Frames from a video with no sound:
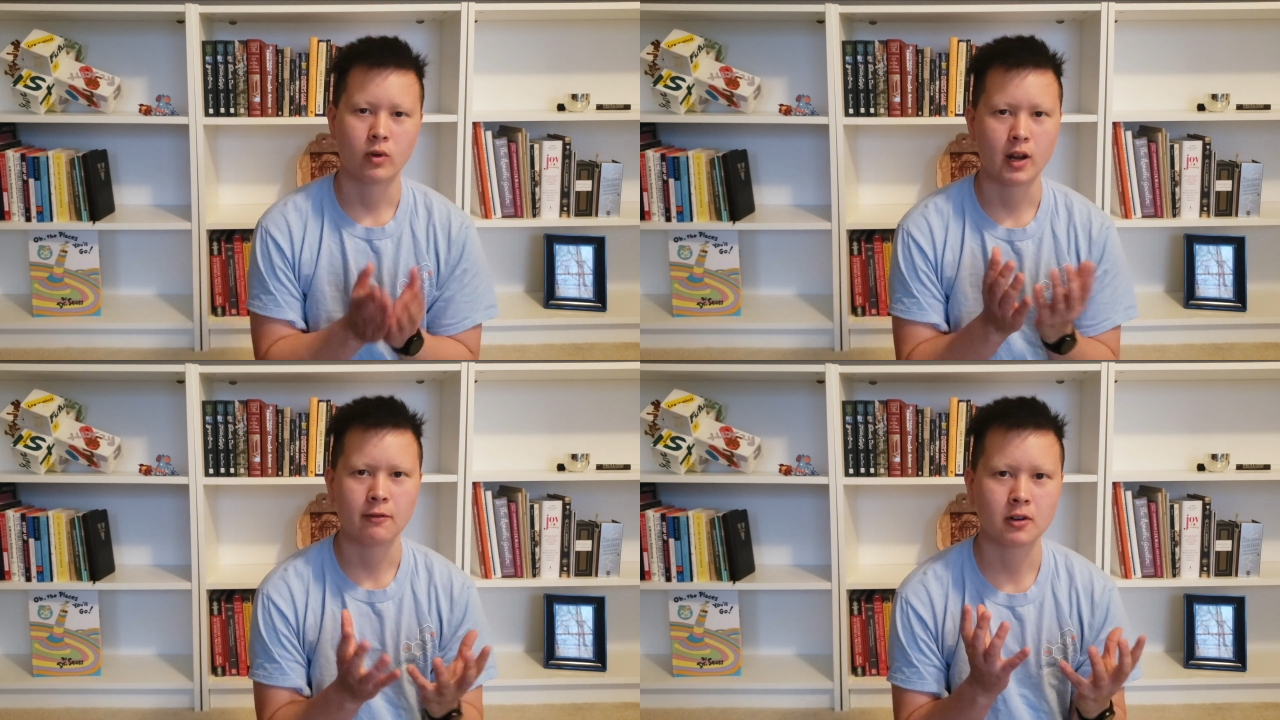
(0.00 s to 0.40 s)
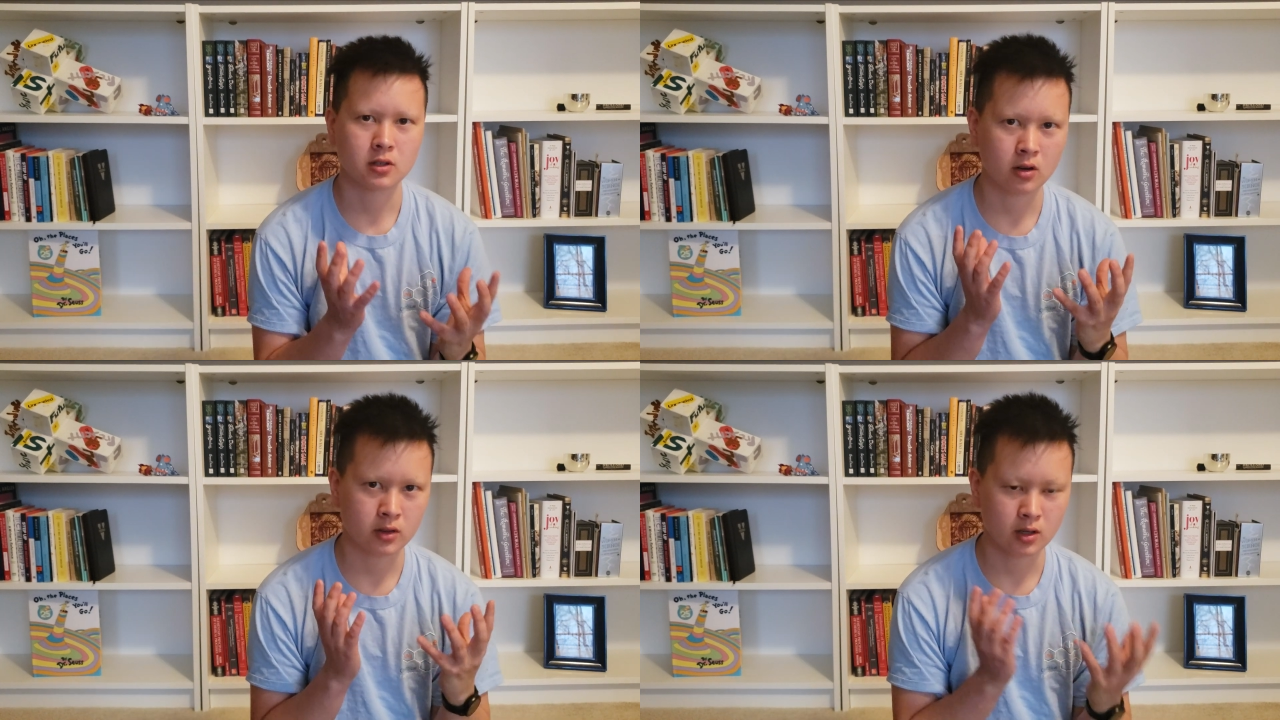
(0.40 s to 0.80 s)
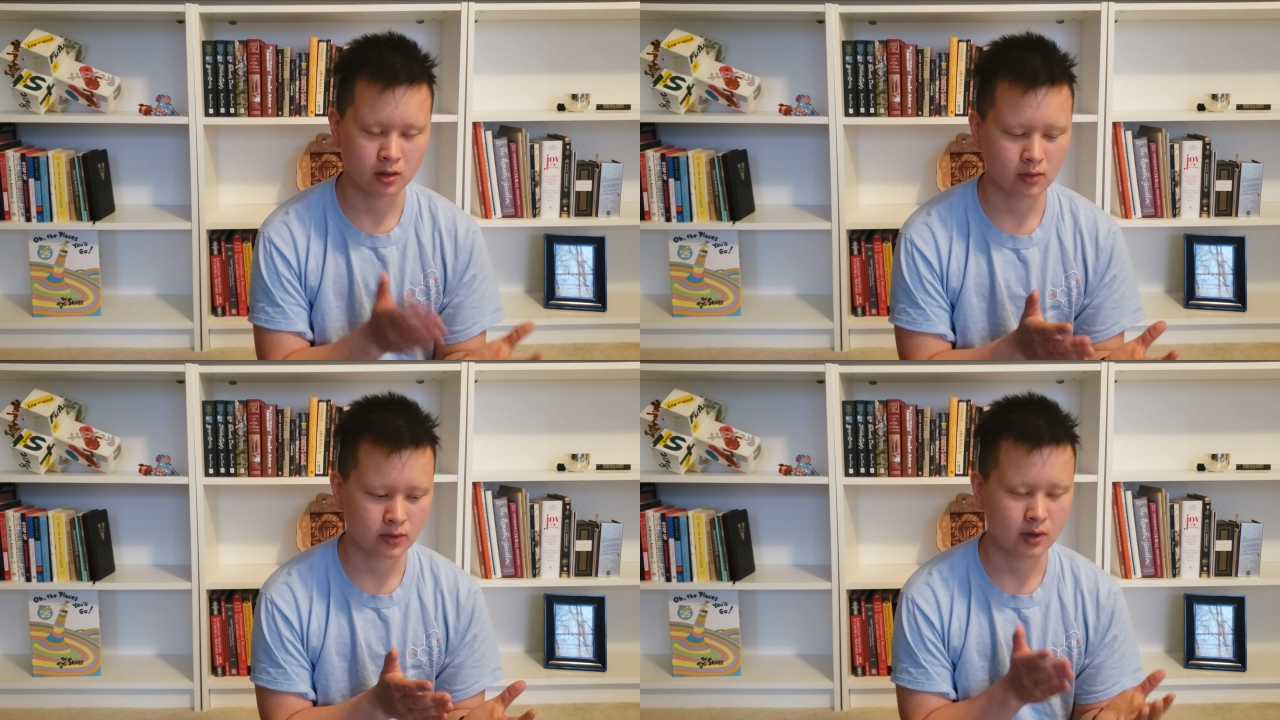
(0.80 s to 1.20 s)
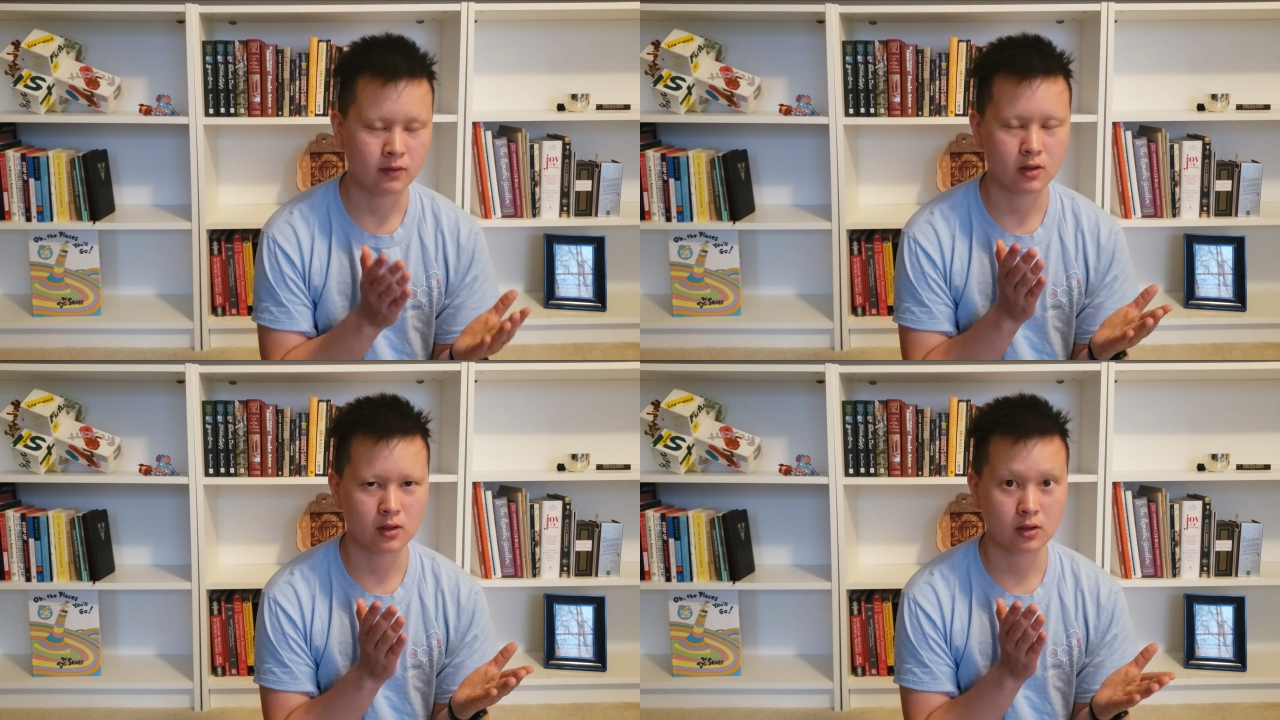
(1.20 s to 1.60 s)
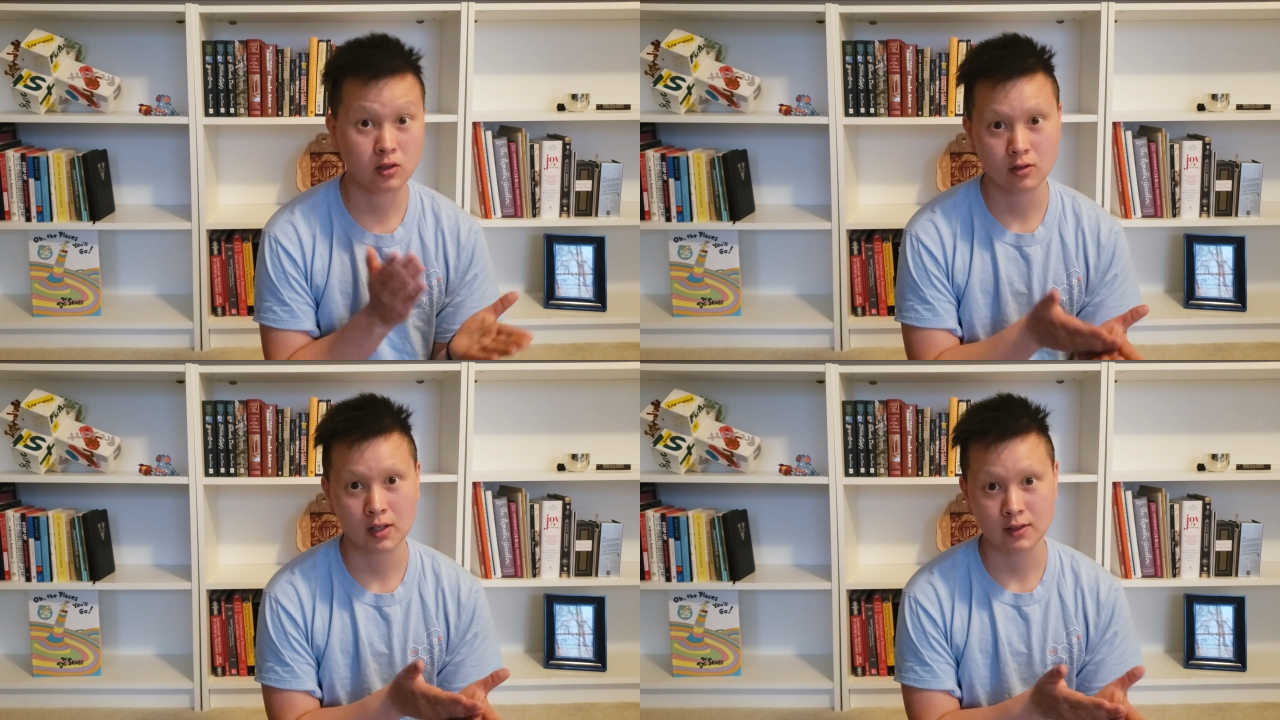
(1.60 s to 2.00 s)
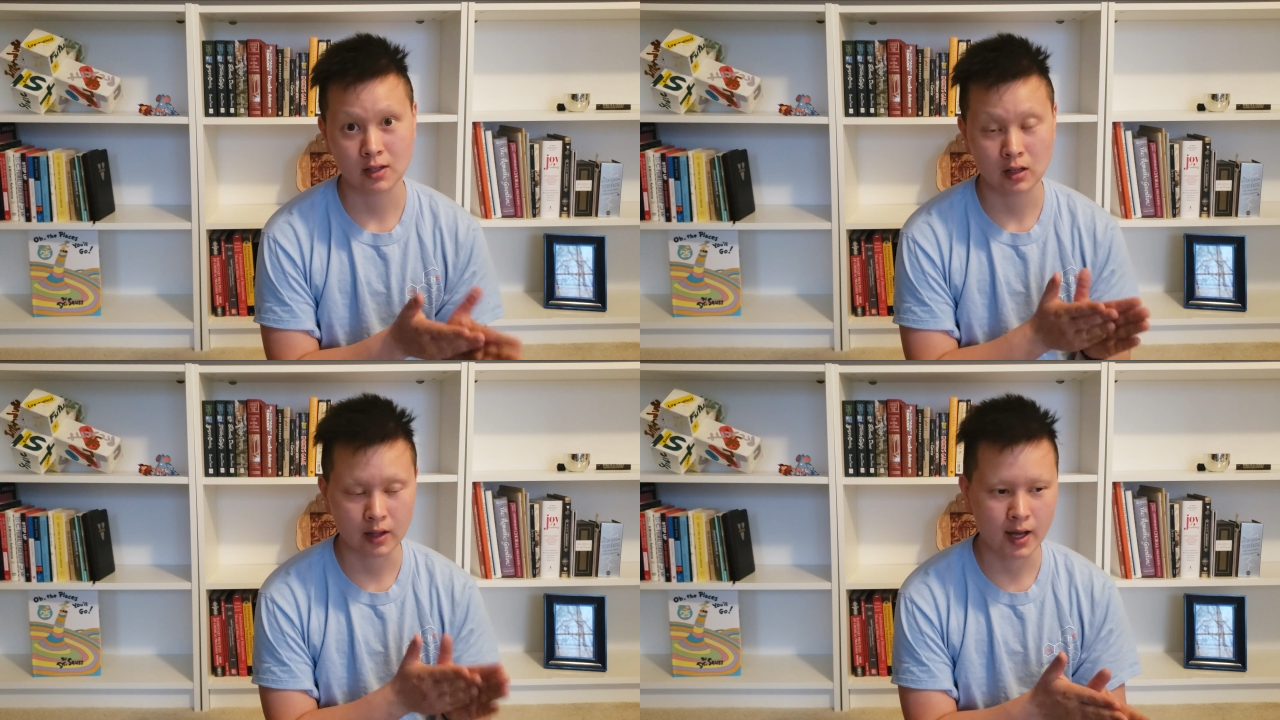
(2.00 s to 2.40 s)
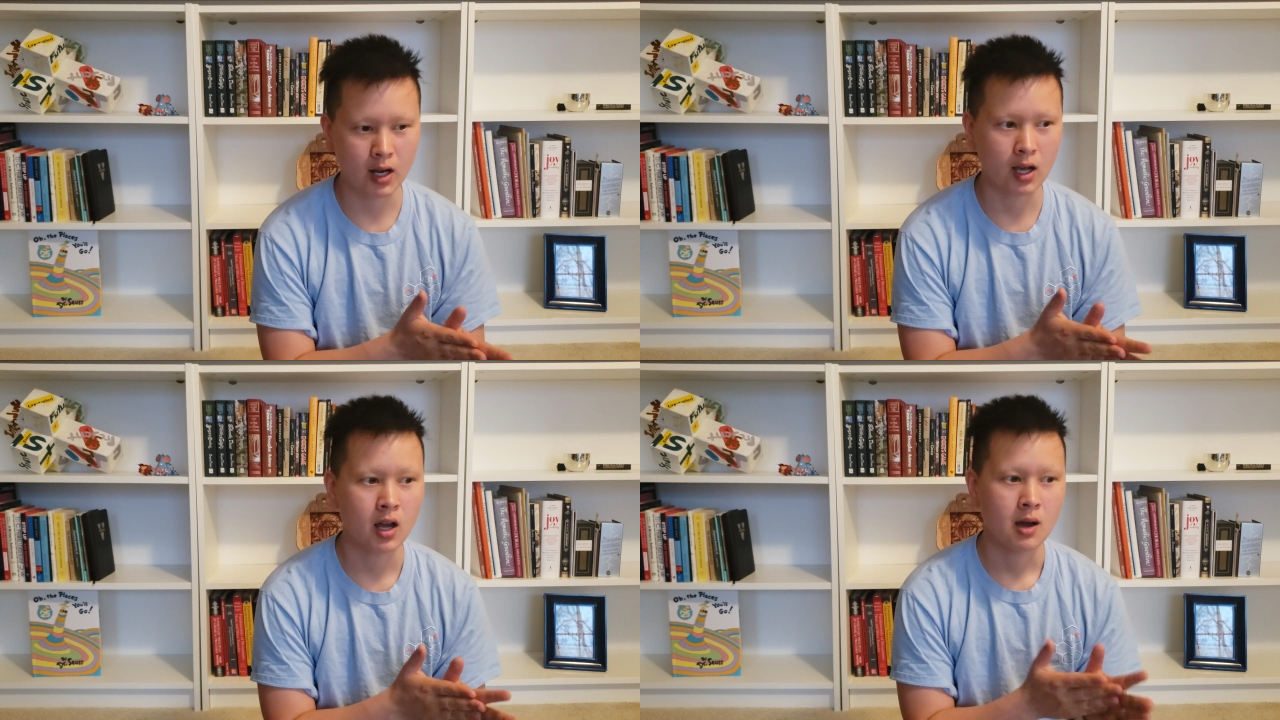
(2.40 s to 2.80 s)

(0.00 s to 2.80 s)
When I first heard the news of the shootings in Atlanta,